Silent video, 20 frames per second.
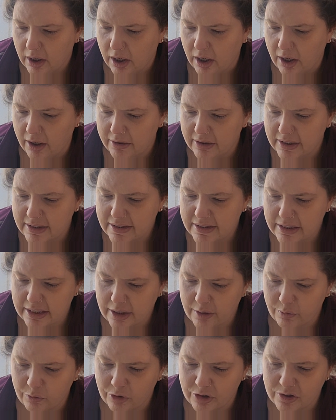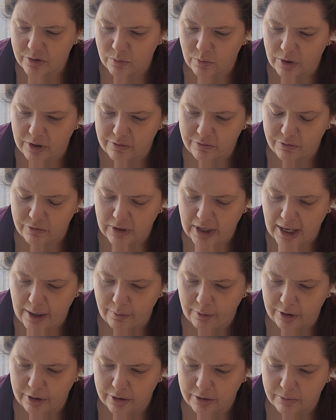On the stem was 1
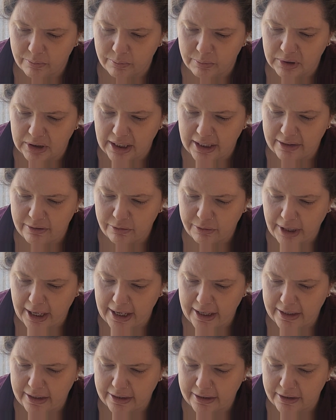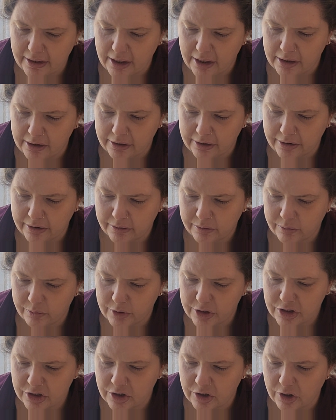flower, blood red in color,
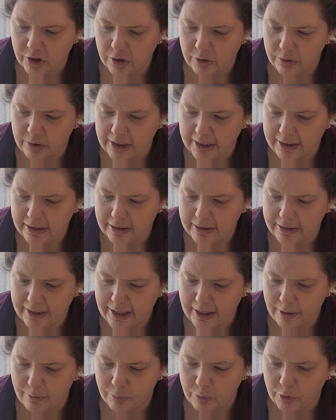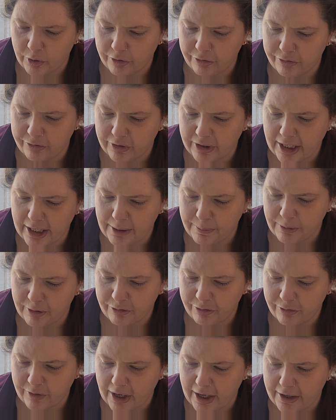which glowed like a lamp or flame
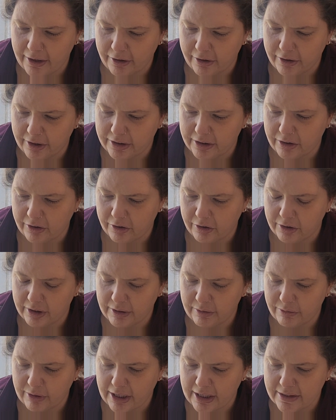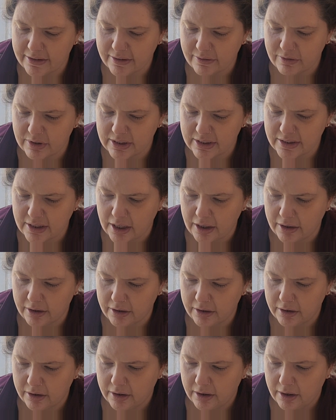of fire in the early rays of the
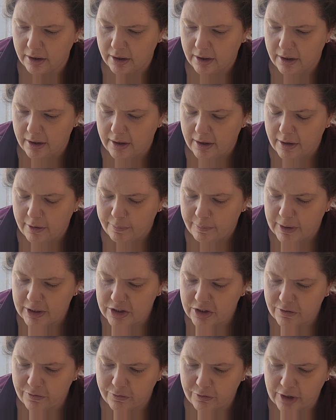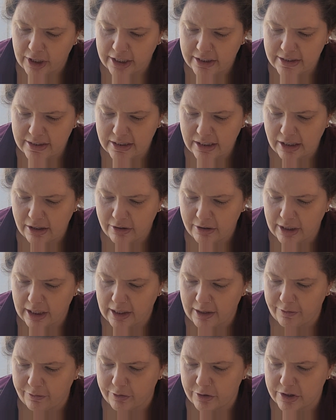sun. Much Afraid stared at
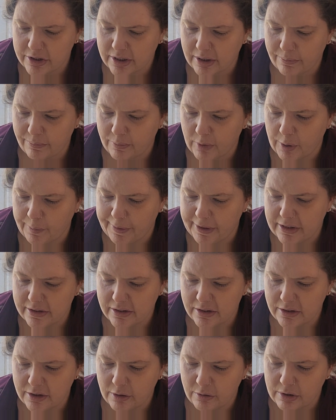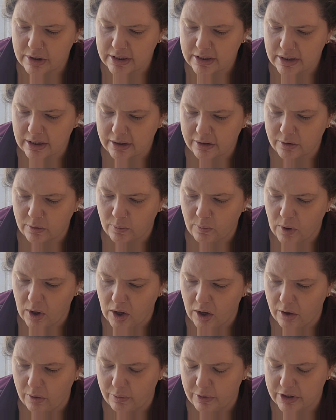it for some moments, noticing the
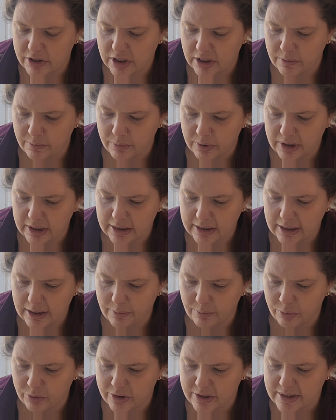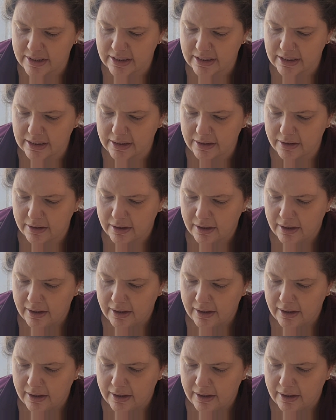wall which completely imprisoned it,